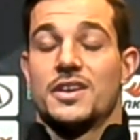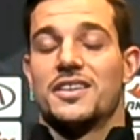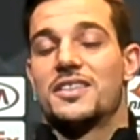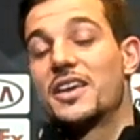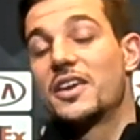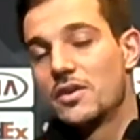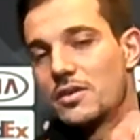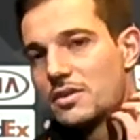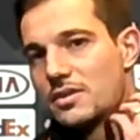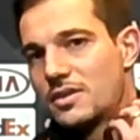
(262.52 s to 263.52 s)
Thank you.
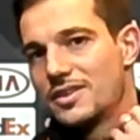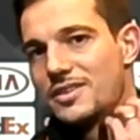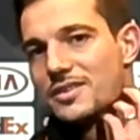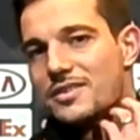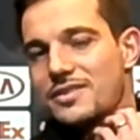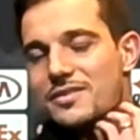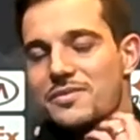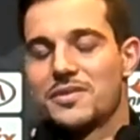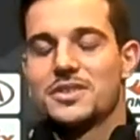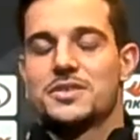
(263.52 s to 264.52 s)

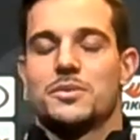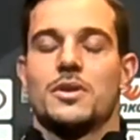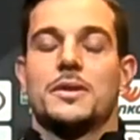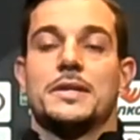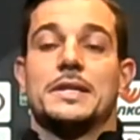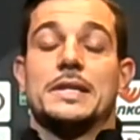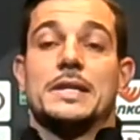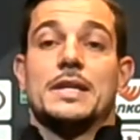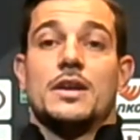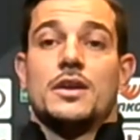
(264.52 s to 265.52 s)
First of all,
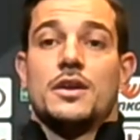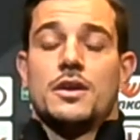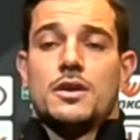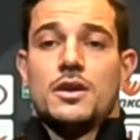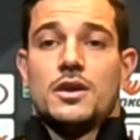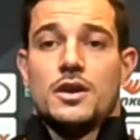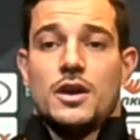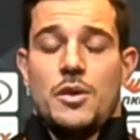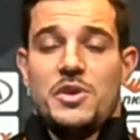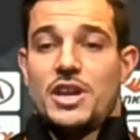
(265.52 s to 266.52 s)

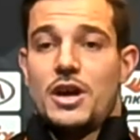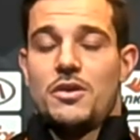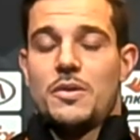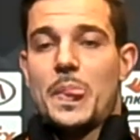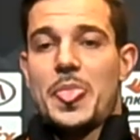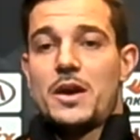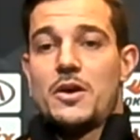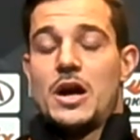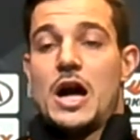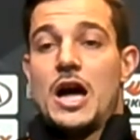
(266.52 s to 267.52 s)
I mean, I
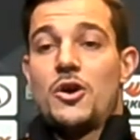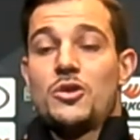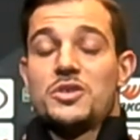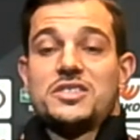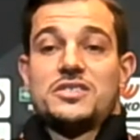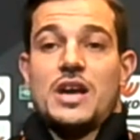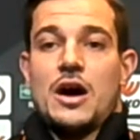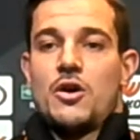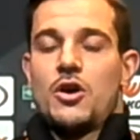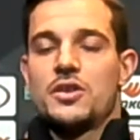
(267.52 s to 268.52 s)
always
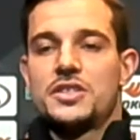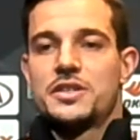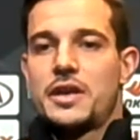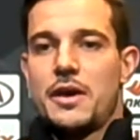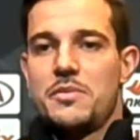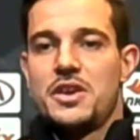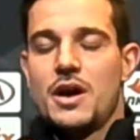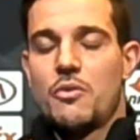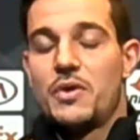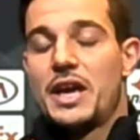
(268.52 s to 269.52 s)
came here.
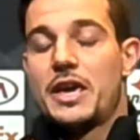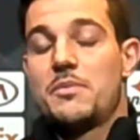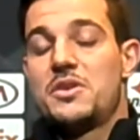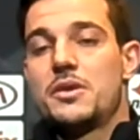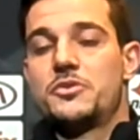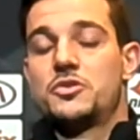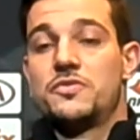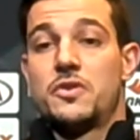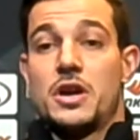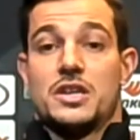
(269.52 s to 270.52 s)
When I came here
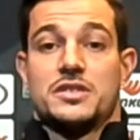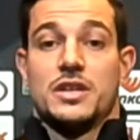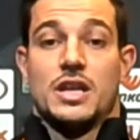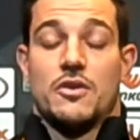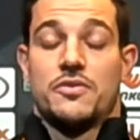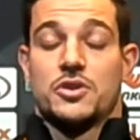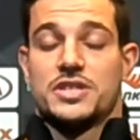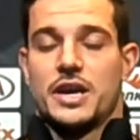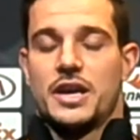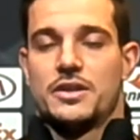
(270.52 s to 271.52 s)
for Arsenal, of course, I
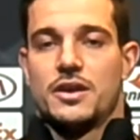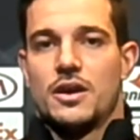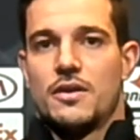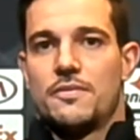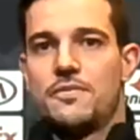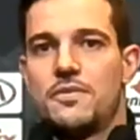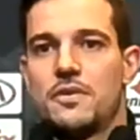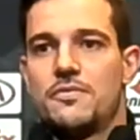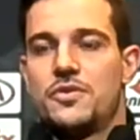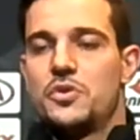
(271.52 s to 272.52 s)
had a
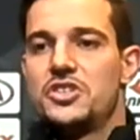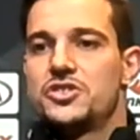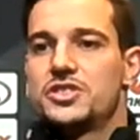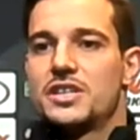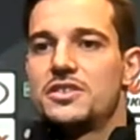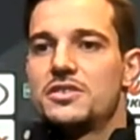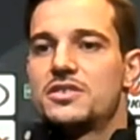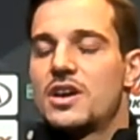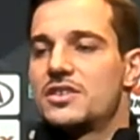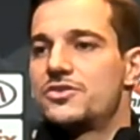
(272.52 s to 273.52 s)
few injuries. I didn't
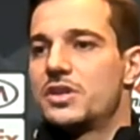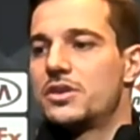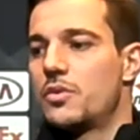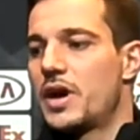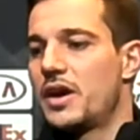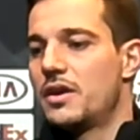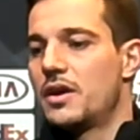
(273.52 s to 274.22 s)
start straight away.